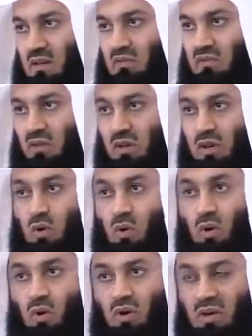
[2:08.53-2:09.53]
for the
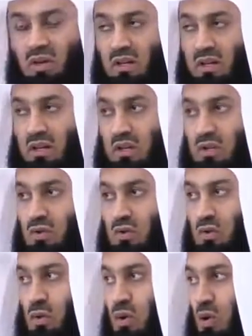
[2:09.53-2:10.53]
caller
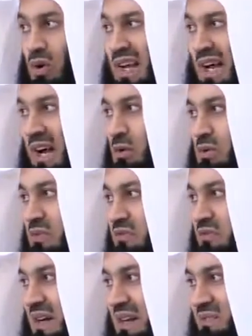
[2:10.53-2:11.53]
to call out
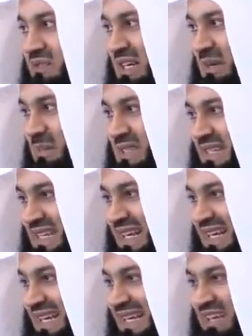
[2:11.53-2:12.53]
five times a
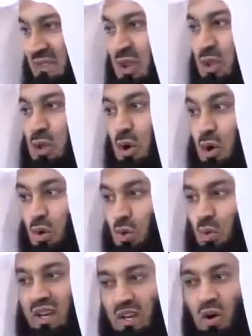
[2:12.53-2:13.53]
day, even though
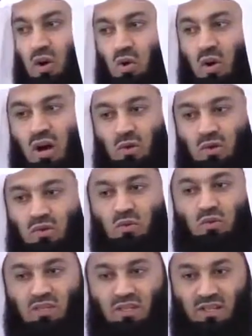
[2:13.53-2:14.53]
we know our
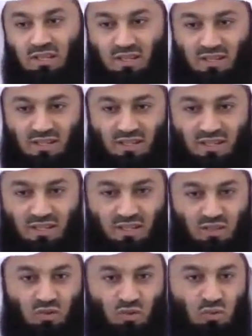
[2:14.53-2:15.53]
duty
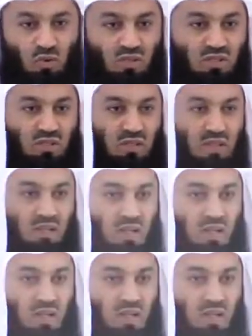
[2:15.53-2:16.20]
towards